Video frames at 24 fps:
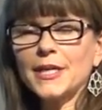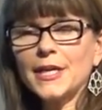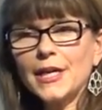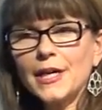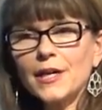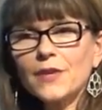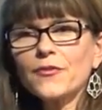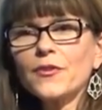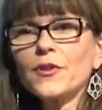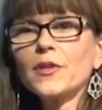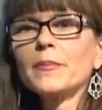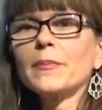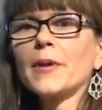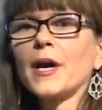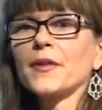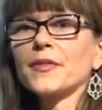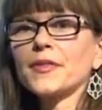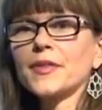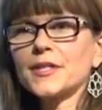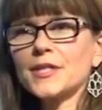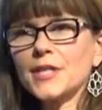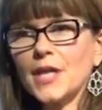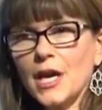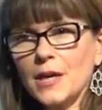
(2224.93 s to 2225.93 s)
careful
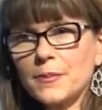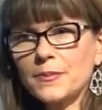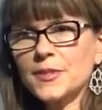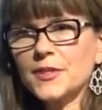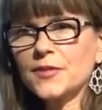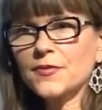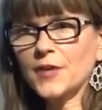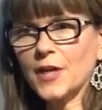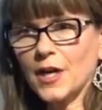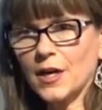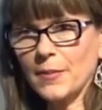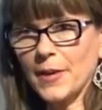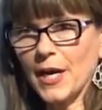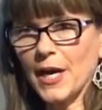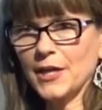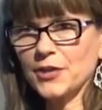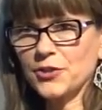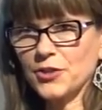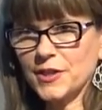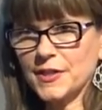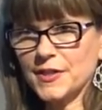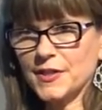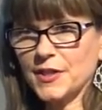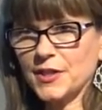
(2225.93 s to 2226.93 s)
about the types of
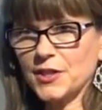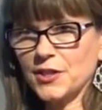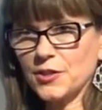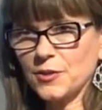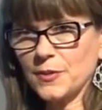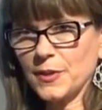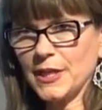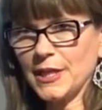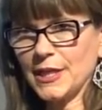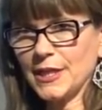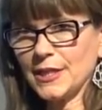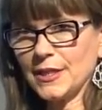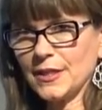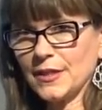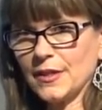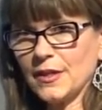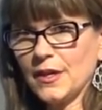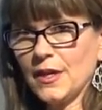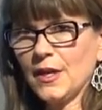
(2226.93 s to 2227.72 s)
carbohydrates that you eat.